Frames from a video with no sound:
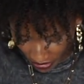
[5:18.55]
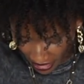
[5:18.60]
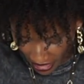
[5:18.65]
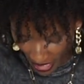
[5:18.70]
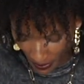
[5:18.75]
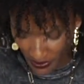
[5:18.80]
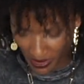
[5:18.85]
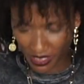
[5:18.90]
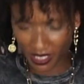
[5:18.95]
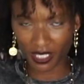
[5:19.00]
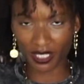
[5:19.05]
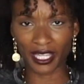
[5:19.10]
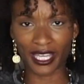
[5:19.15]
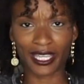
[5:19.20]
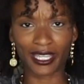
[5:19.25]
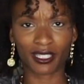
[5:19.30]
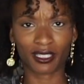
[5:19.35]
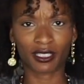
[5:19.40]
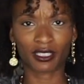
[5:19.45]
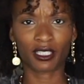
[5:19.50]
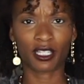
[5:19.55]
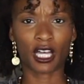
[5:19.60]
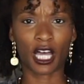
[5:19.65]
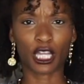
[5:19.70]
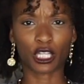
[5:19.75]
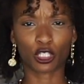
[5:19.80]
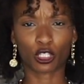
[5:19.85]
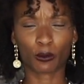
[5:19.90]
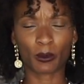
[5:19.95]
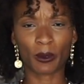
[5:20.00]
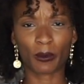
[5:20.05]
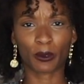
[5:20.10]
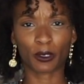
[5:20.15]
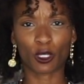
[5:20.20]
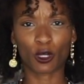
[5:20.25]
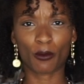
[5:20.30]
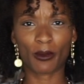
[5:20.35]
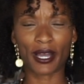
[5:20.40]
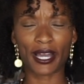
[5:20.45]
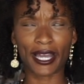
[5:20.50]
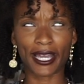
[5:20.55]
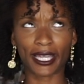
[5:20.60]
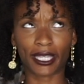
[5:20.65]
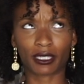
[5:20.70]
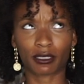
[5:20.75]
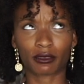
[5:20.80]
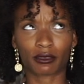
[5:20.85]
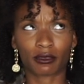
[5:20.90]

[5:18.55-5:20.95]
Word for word: comes to like a little bit below my